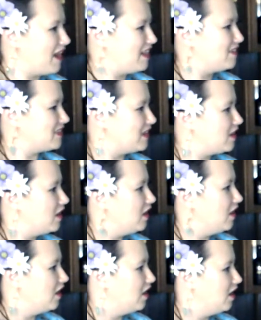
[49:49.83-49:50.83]
I was like,
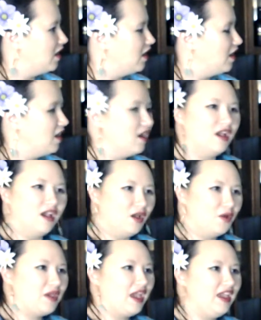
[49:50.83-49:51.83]

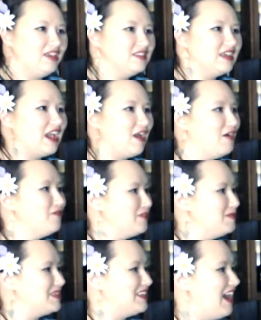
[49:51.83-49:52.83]
okay. He's like, I offered
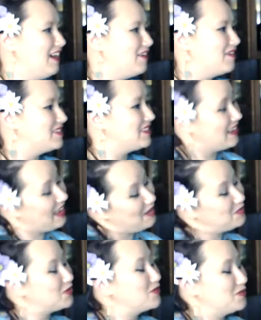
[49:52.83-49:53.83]
him a taco. I was like,
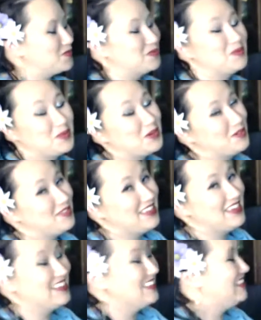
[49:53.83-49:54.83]
I'm sure there's been weirder things.